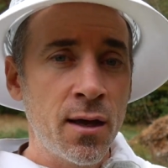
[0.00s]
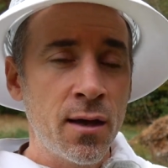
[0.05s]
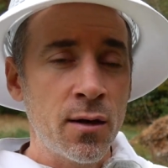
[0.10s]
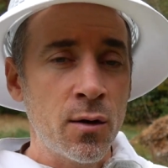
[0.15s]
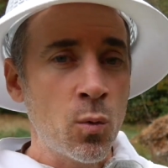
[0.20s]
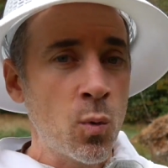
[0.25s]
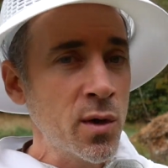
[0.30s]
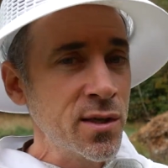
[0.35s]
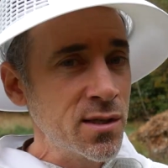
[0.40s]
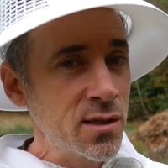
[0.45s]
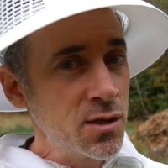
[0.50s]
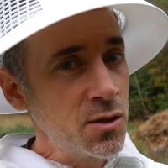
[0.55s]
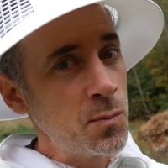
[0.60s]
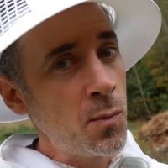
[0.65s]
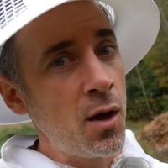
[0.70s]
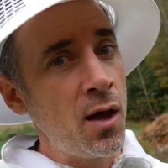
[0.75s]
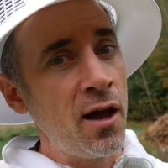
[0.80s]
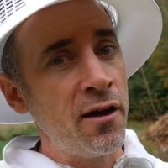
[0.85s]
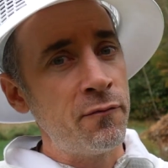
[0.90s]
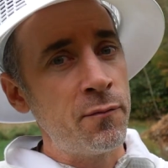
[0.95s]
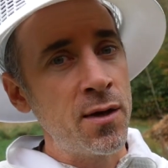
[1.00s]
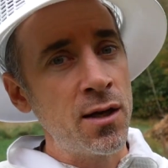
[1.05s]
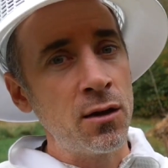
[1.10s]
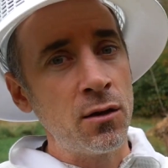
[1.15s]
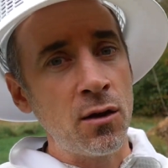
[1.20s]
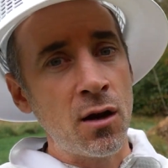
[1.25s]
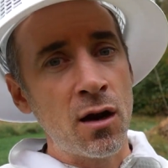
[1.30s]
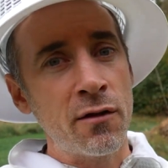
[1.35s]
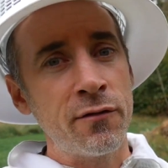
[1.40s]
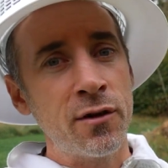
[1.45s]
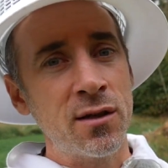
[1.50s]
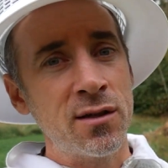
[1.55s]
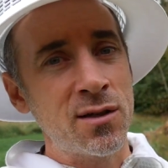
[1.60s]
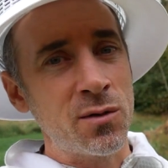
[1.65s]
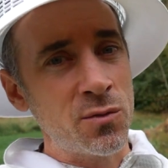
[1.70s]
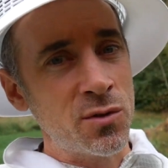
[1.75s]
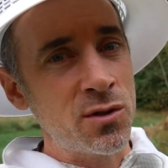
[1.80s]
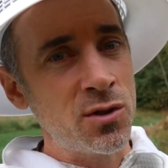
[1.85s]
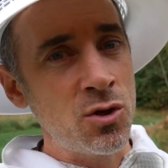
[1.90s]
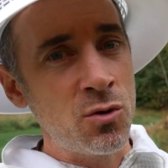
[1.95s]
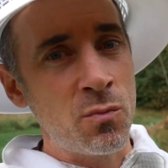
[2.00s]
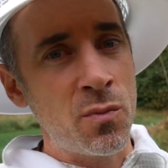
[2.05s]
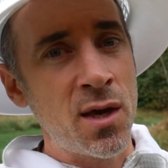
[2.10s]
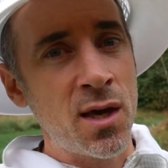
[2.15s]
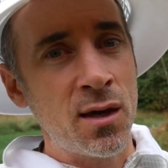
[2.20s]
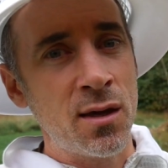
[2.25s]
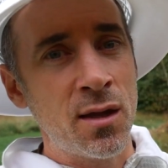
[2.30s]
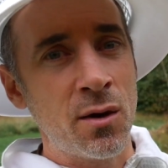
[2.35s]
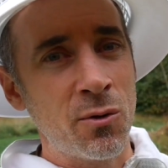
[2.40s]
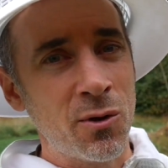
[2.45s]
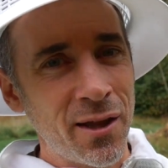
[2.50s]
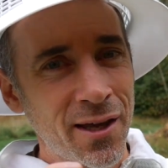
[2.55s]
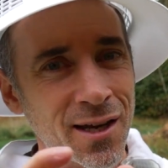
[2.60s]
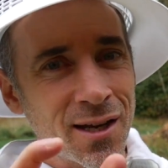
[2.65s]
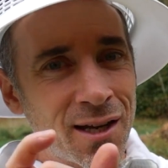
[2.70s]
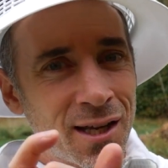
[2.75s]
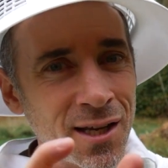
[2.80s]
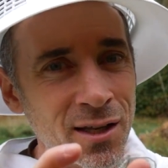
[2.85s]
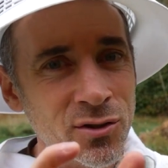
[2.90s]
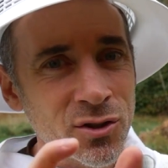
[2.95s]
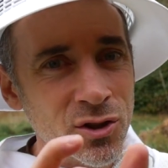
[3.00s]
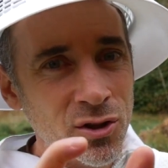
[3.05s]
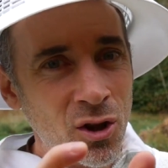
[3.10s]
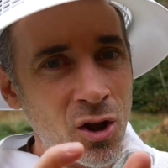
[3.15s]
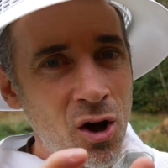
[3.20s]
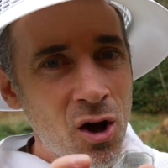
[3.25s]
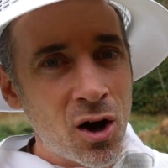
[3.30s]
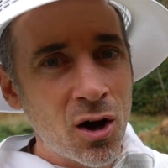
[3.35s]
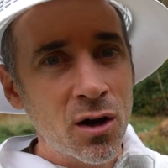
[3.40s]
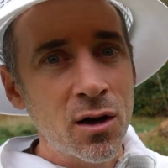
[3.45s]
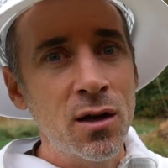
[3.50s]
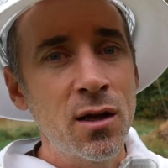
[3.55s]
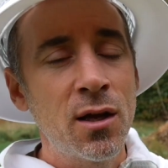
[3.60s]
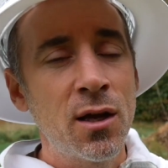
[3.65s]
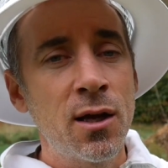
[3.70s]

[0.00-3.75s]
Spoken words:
It wasn't small hive beetle larva because it was too big. They were like an inch long.